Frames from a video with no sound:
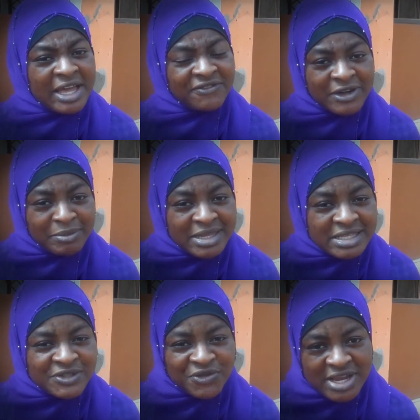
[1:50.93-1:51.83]
to their
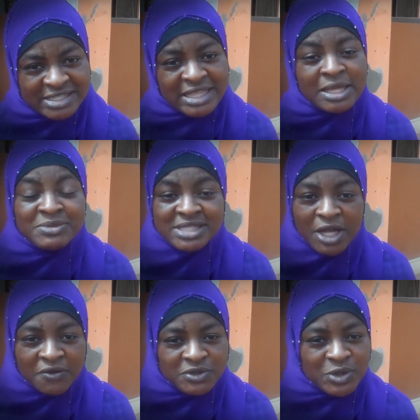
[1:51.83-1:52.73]
families, friends, and
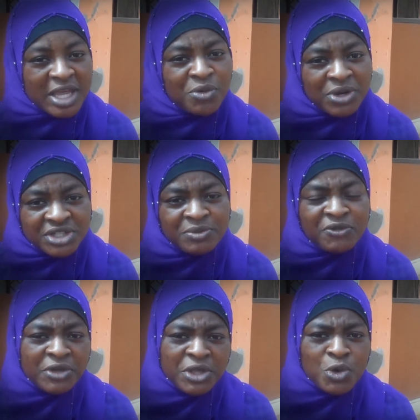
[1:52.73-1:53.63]
themselves to get rich
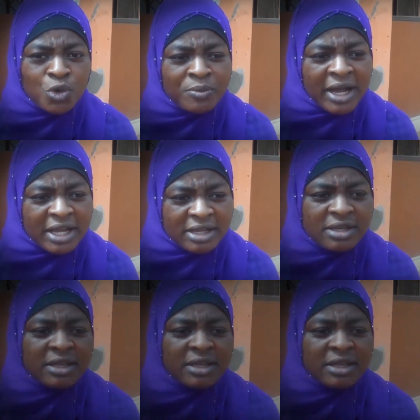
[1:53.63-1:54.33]
before they go back.